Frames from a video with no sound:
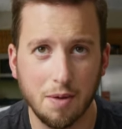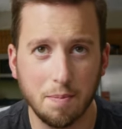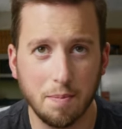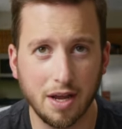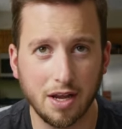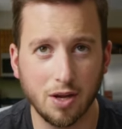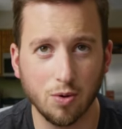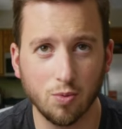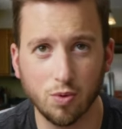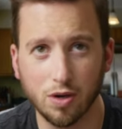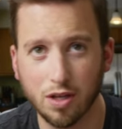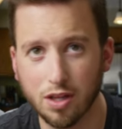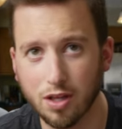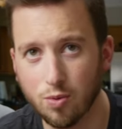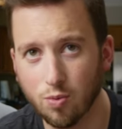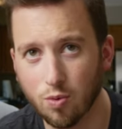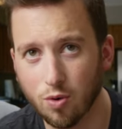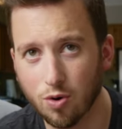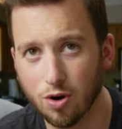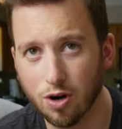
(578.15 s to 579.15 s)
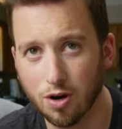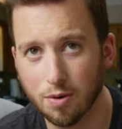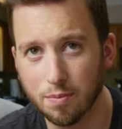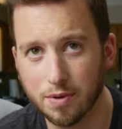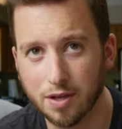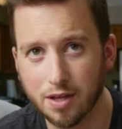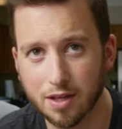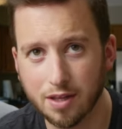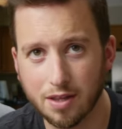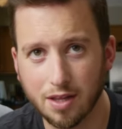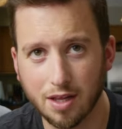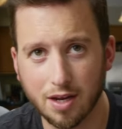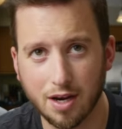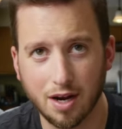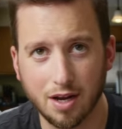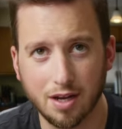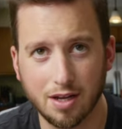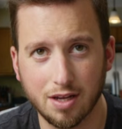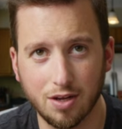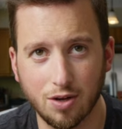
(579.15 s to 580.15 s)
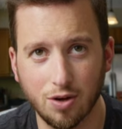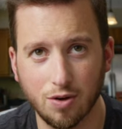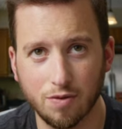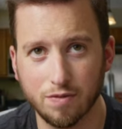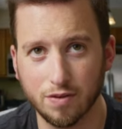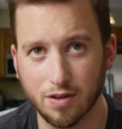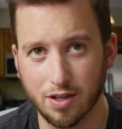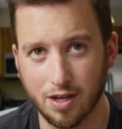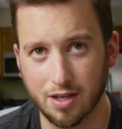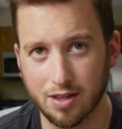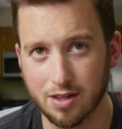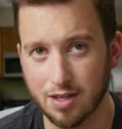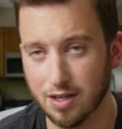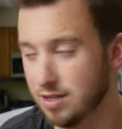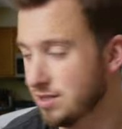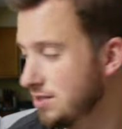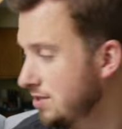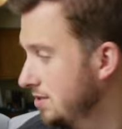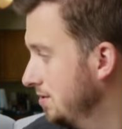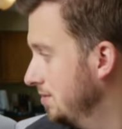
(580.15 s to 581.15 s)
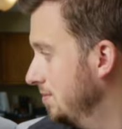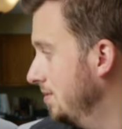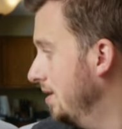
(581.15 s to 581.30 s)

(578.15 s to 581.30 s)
make it really warm, then I can go for like this.